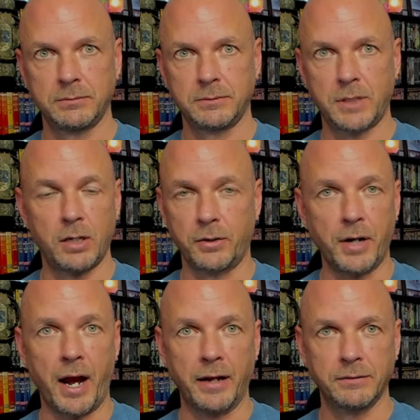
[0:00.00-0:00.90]
color
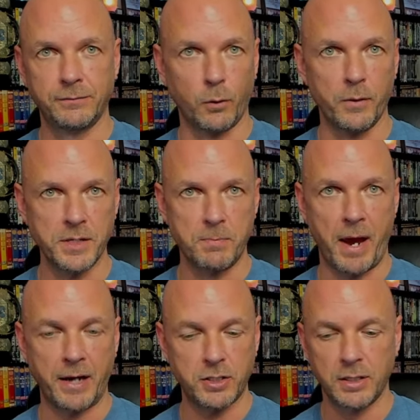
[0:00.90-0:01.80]
guy for this
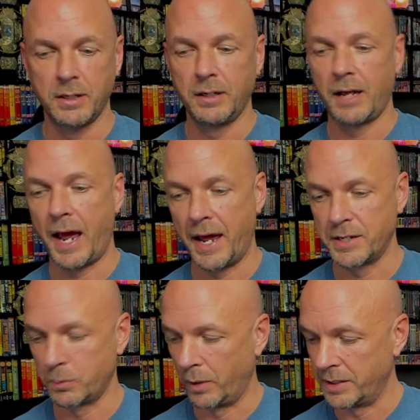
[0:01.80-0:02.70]
match,
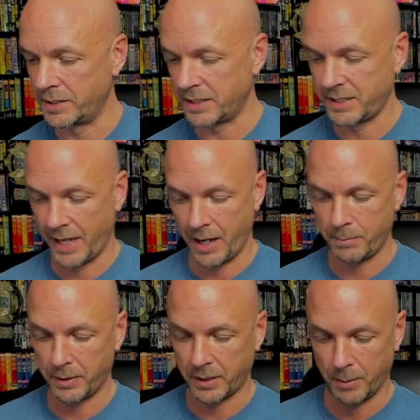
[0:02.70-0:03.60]
as was set
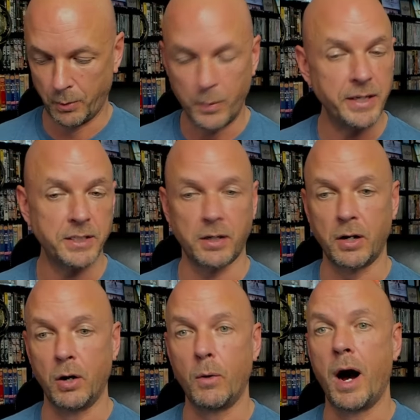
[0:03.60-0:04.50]
up a couple weeks
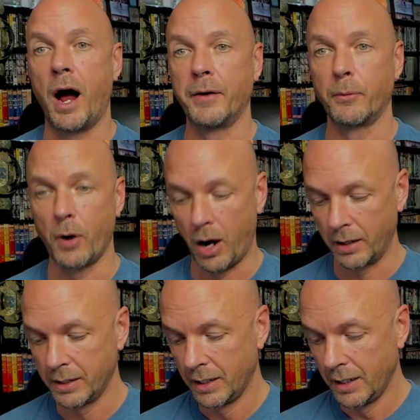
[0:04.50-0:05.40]
ago on Raw.
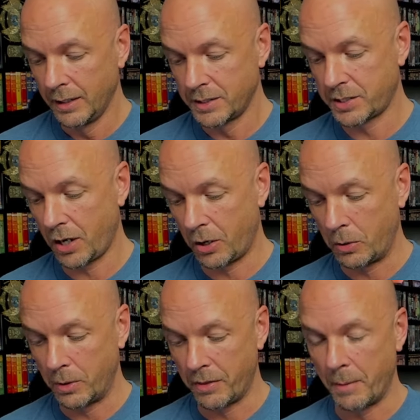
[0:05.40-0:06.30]

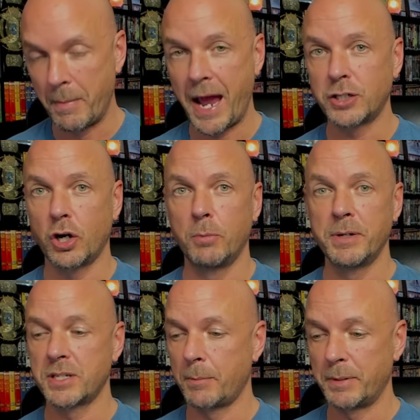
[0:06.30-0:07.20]
So the match
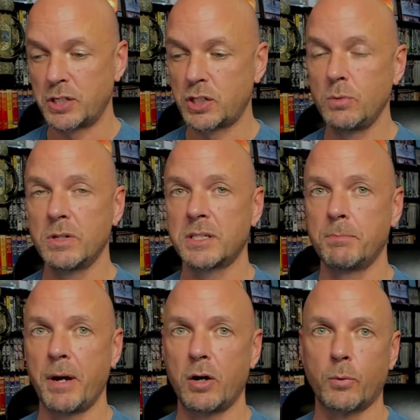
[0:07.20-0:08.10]
opens up as soon as the
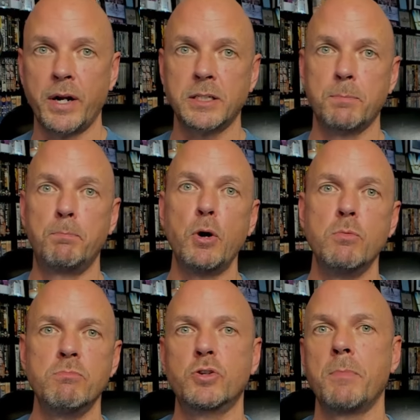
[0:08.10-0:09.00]
bell rings,
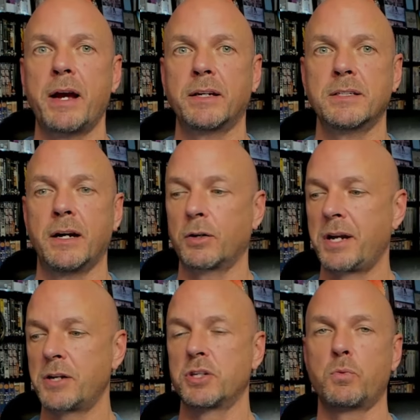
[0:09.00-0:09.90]
boom, Drew McIntyre
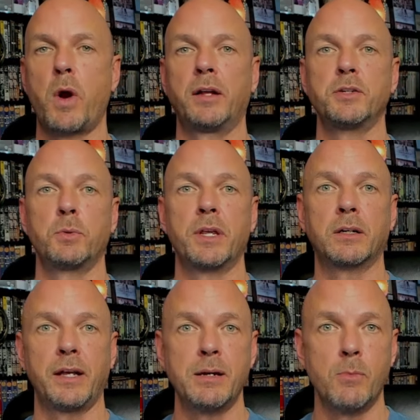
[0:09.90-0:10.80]
catches Rollins with a
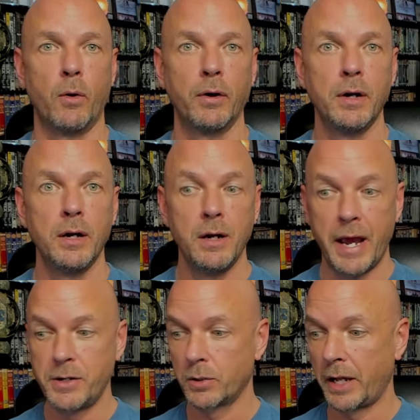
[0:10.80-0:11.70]
Claymore.
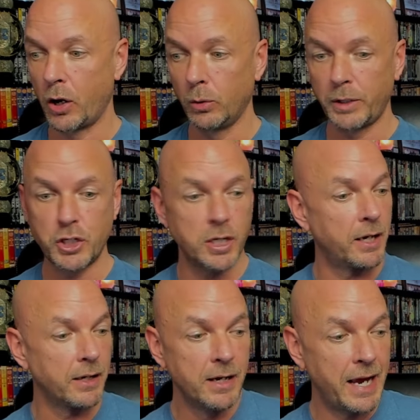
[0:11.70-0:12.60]
And you're like, holy
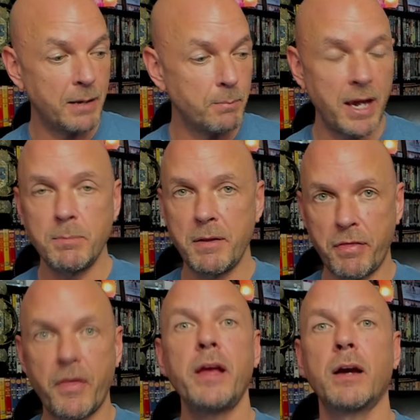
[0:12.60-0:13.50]
shit, it made me
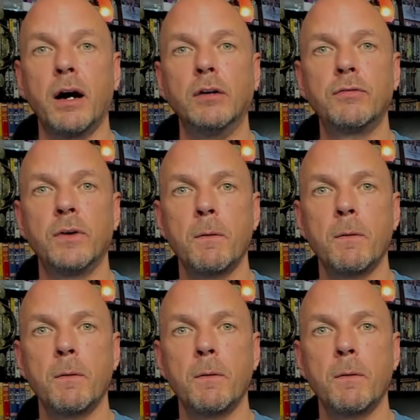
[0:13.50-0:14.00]
think of